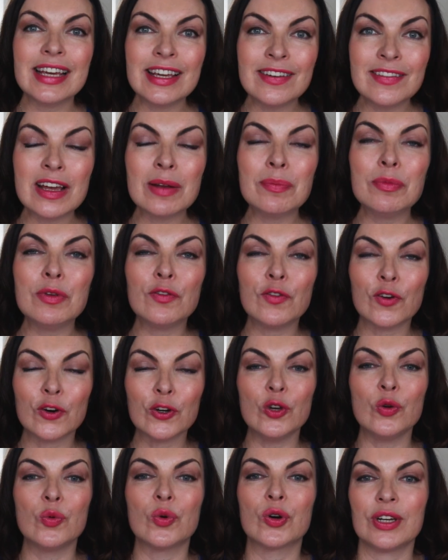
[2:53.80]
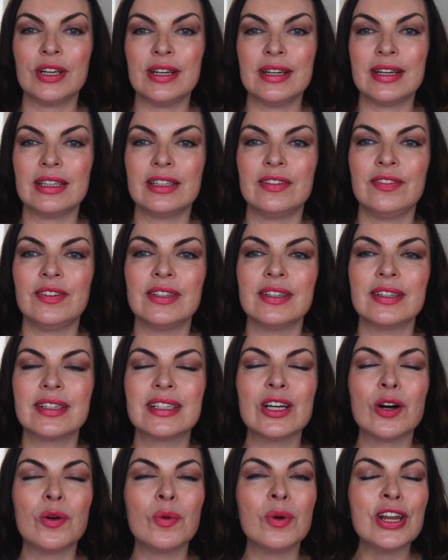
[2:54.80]
even before you work in that field.
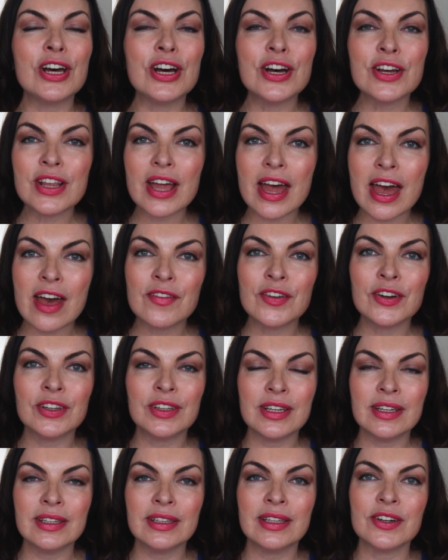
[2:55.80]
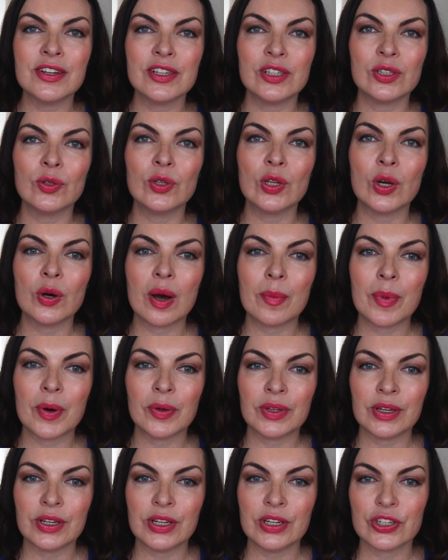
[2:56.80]
So learn everything there is to know
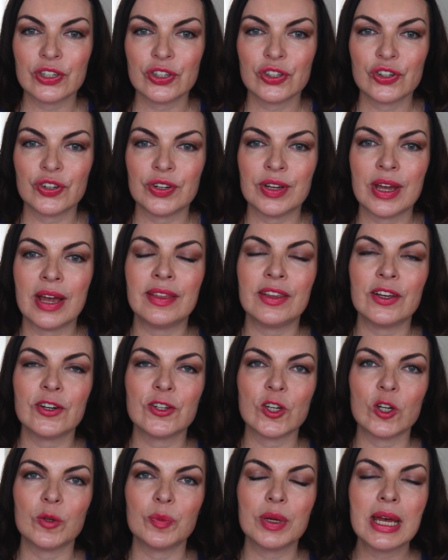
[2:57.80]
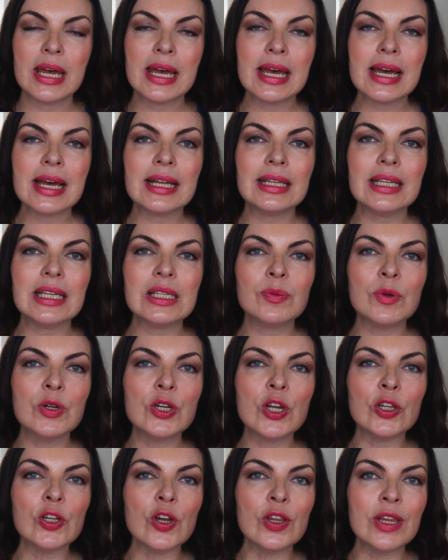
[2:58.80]
about the industry and the job. This will
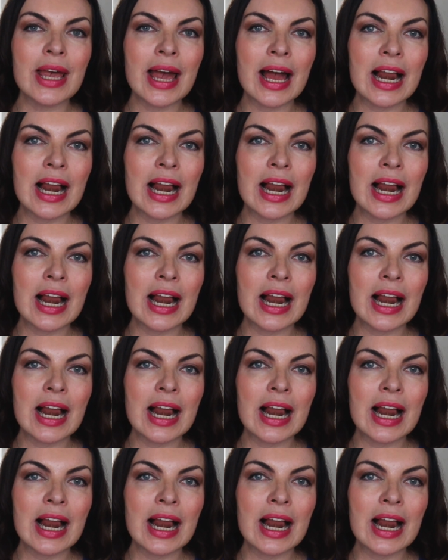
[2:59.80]
not only